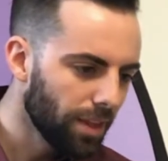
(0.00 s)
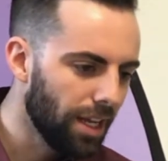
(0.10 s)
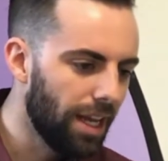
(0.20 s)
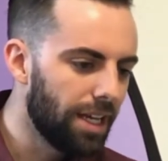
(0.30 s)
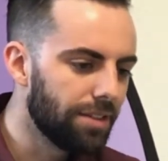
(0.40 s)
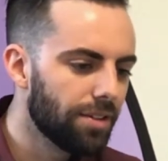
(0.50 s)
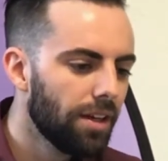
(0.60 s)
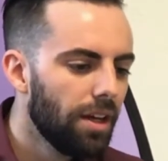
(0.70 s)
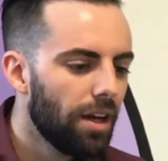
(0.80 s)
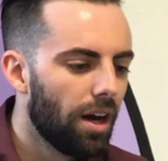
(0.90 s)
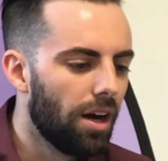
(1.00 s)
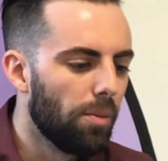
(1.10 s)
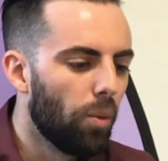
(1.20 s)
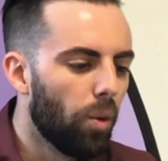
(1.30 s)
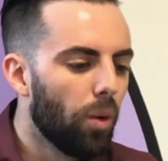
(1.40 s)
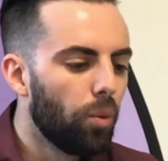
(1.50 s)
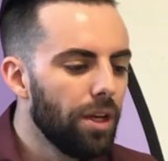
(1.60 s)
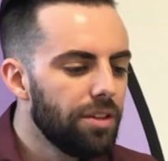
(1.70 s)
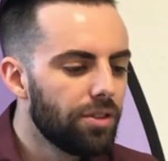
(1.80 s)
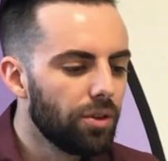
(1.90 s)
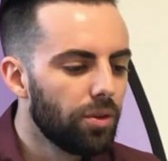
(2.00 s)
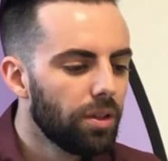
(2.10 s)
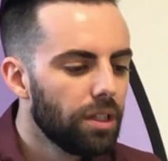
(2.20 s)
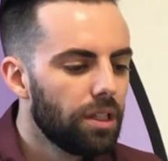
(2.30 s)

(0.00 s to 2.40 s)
And what we do